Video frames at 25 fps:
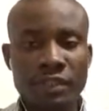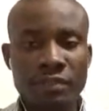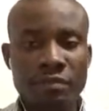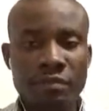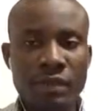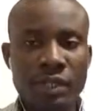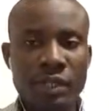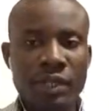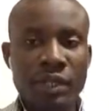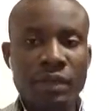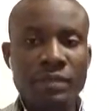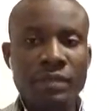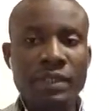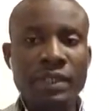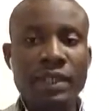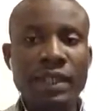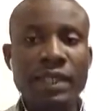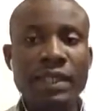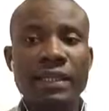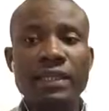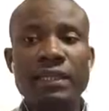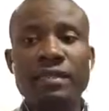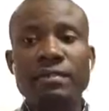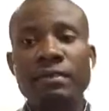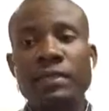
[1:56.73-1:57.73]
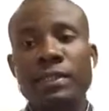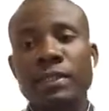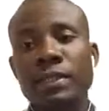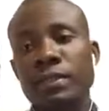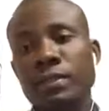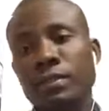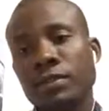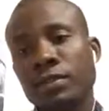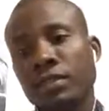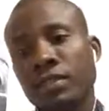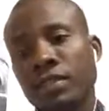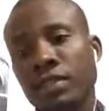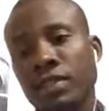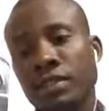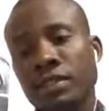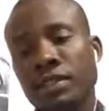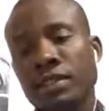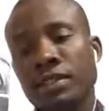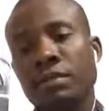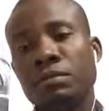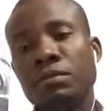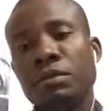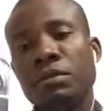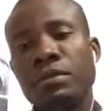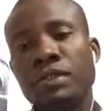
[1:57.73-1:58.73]
to make up the telecommunication
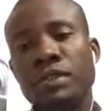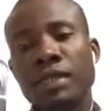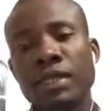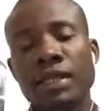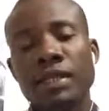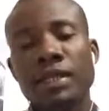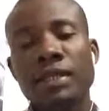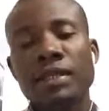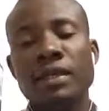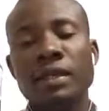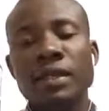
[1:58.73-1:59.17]
system, you say.